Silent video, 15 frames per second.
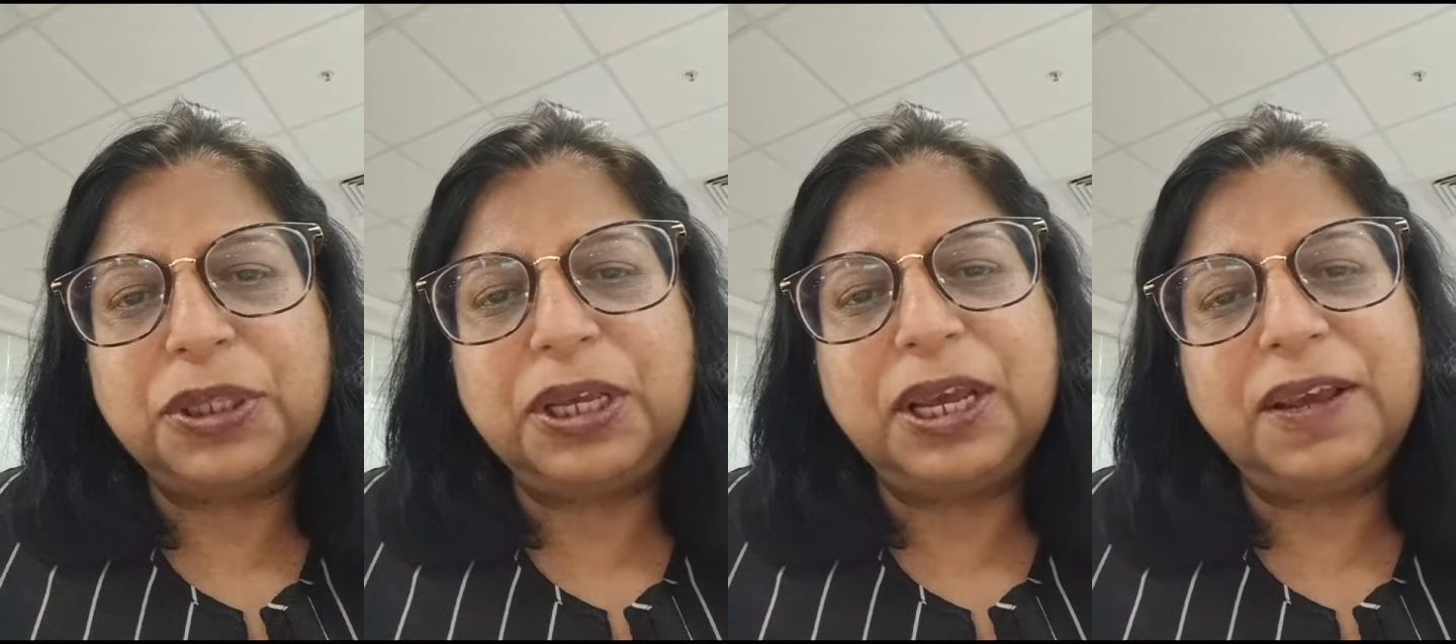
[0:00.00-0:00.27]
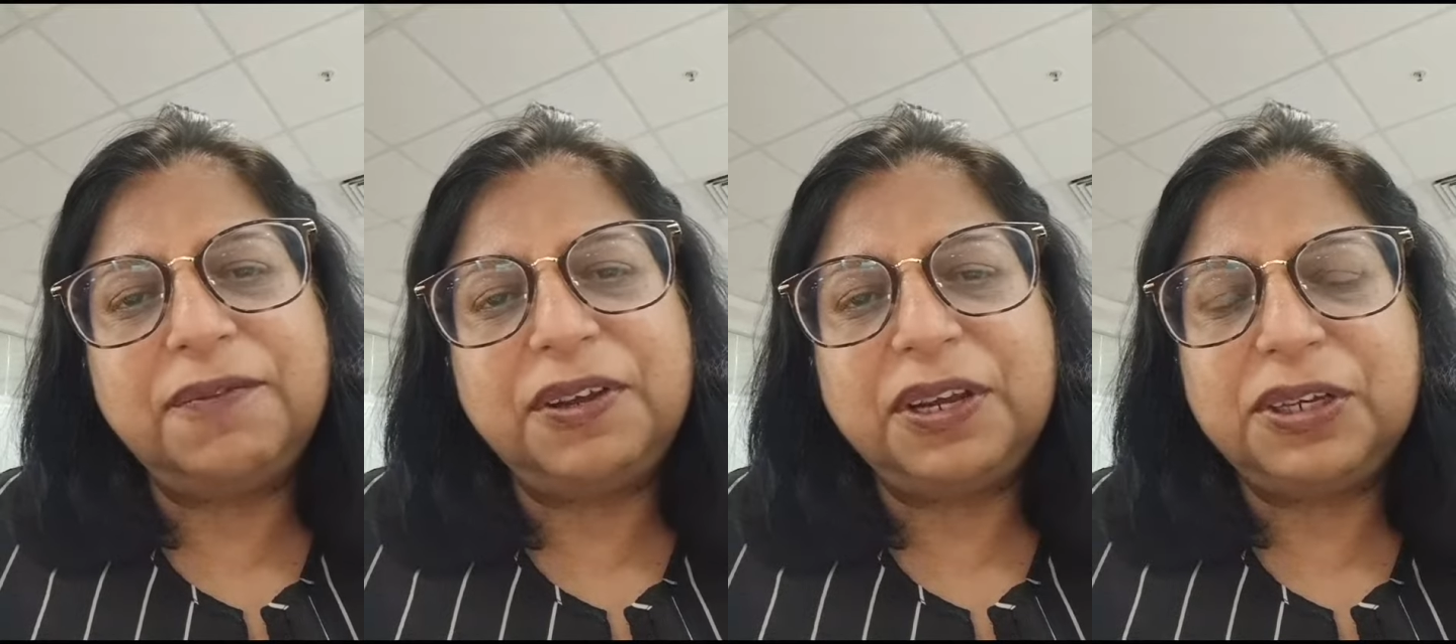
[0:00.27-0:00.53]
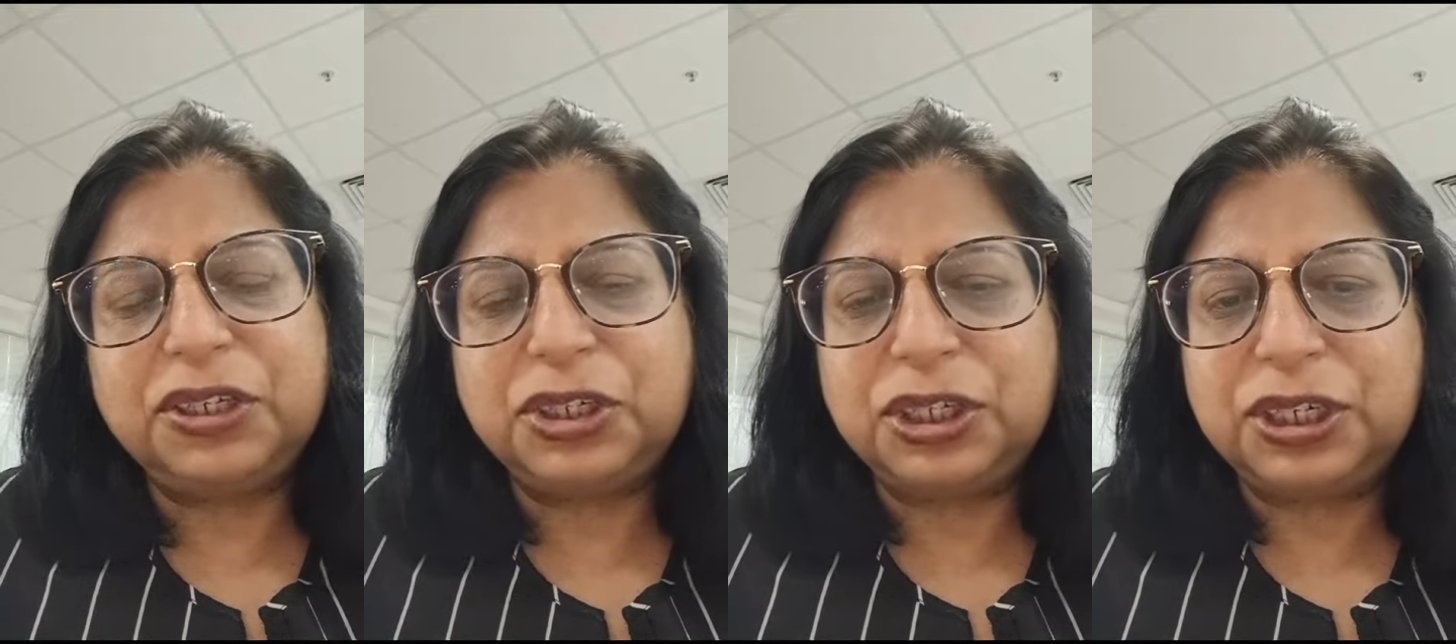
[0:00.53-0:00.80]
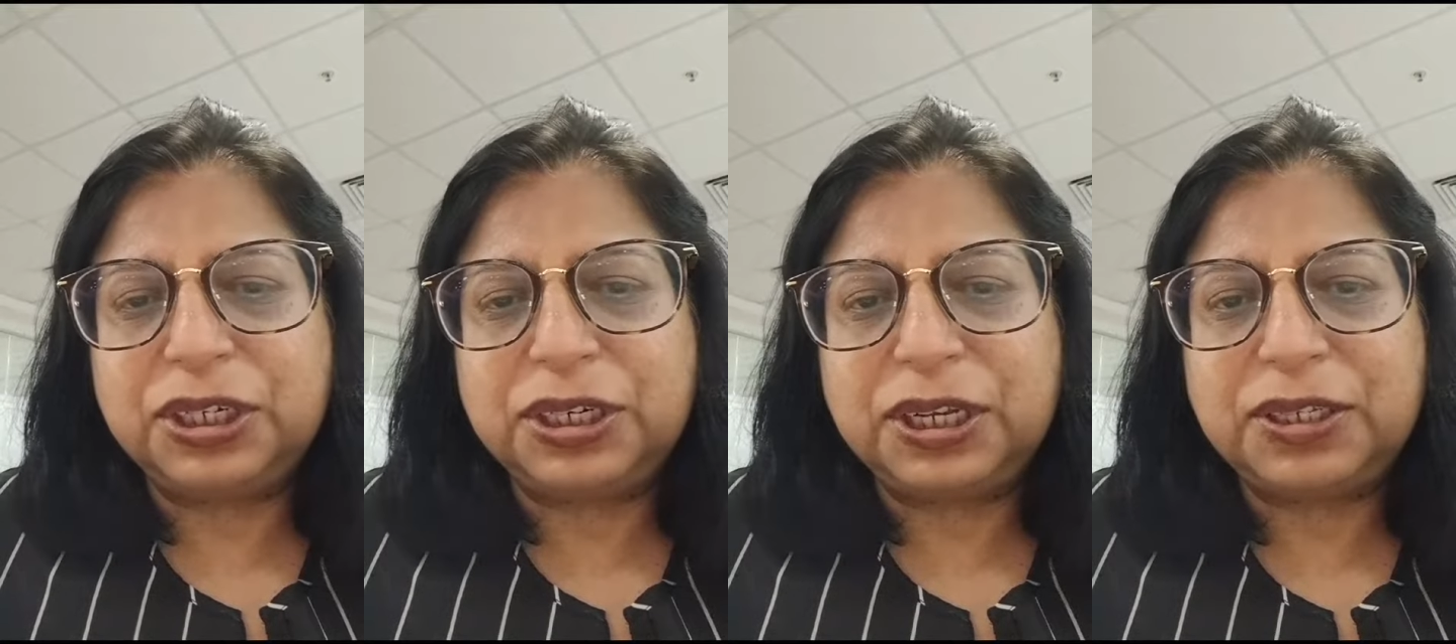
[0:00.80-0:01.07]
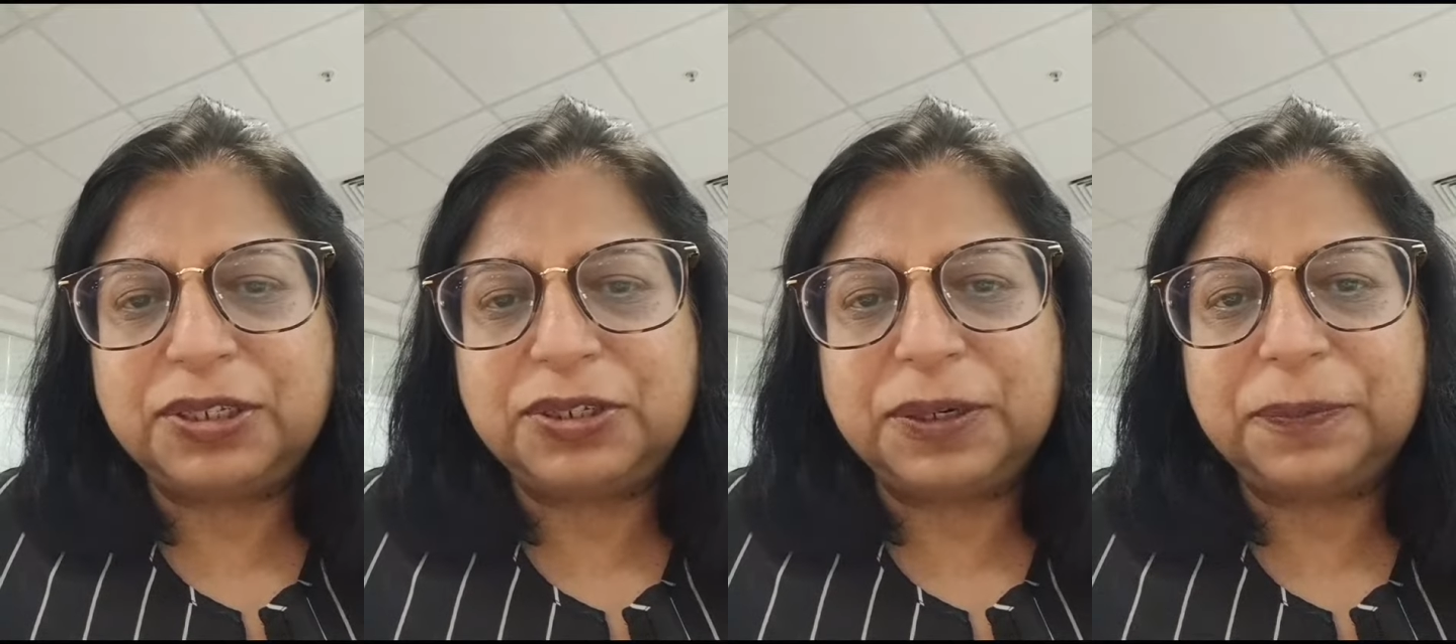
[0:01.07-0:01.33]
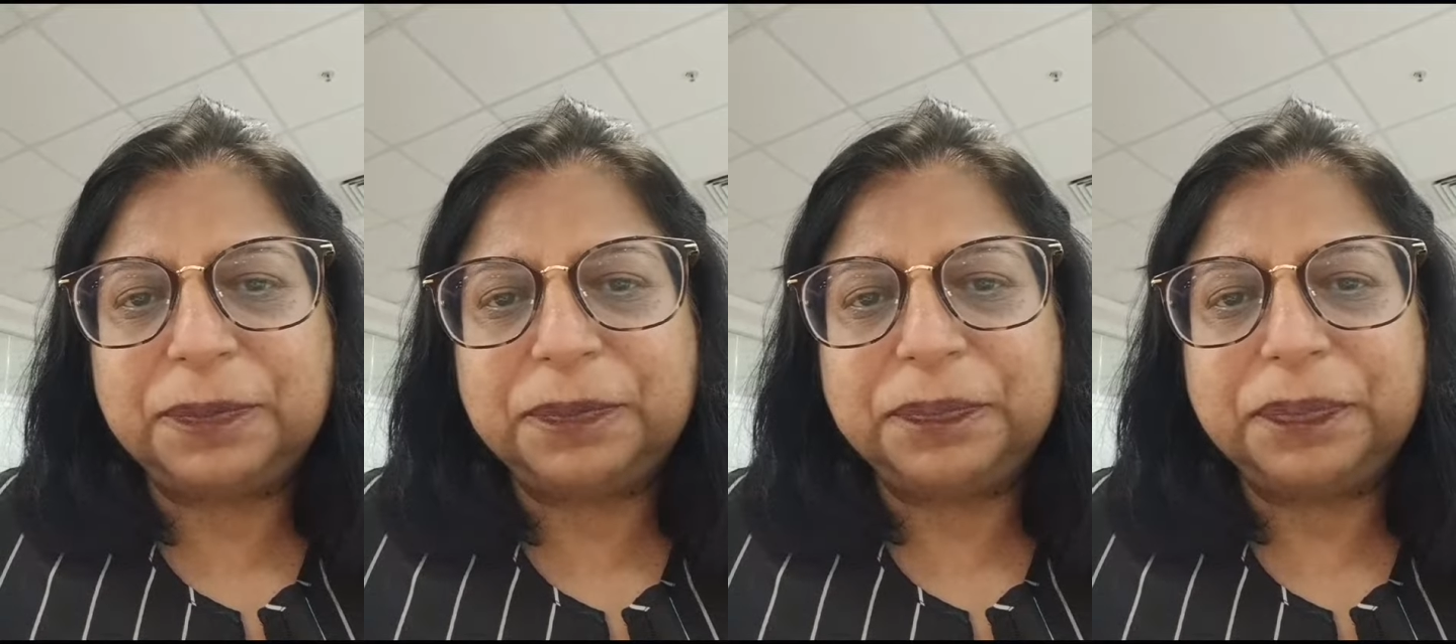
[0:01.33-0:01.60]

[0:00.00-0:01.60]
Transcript: the aviation industry.